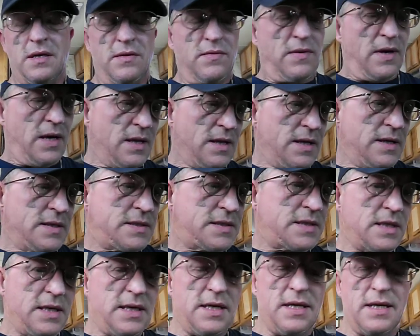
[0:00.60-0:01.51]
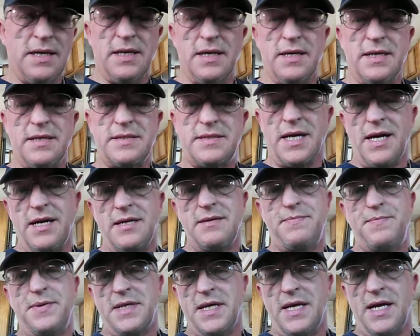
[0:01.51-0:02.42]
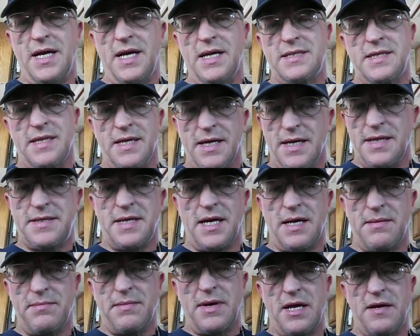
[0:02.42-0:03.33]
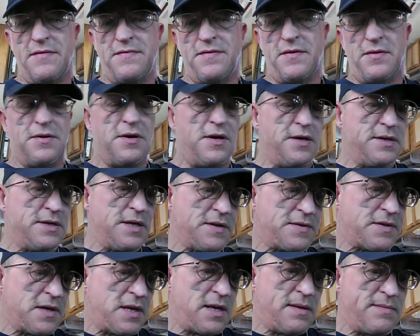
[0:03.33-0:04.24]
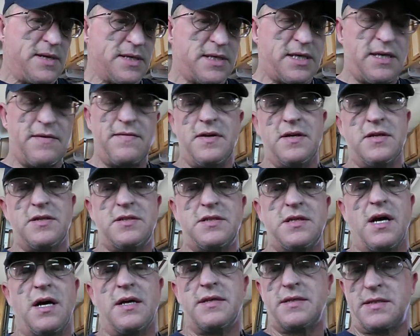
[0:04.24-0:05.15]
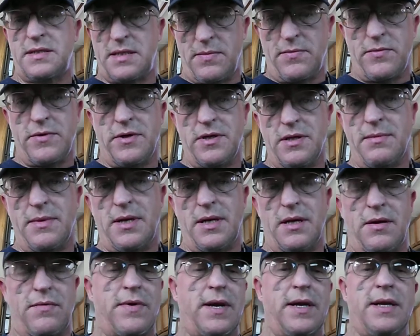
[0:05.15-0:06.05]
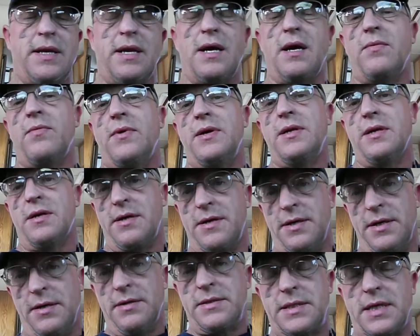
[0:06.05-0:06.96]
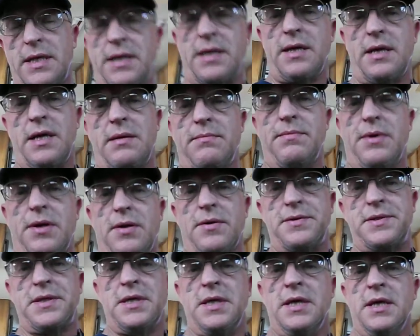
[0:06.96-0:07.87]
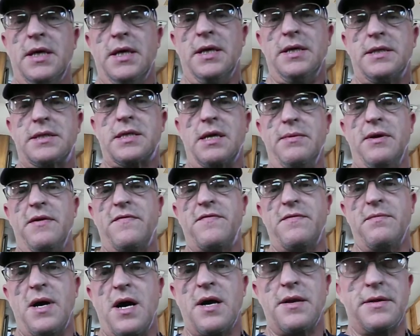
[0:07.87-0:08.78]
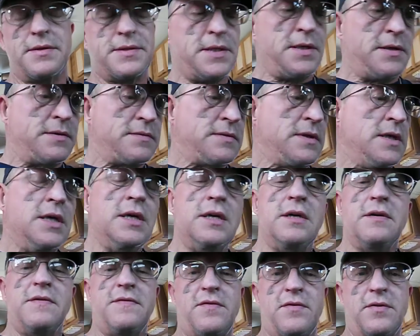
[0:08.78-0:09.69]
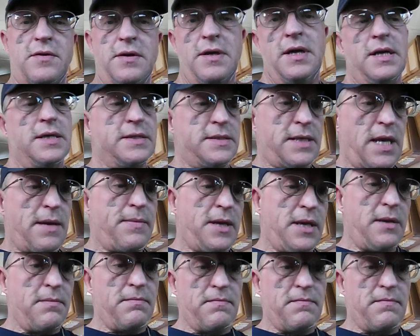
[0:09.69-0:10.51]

Well, it's time to put the heads and the intake manifold on. I thought I might give you a shot somewhere in the middle. Right now I'm waiting on a new set of head bolts to come in from AutoZone for Debbie.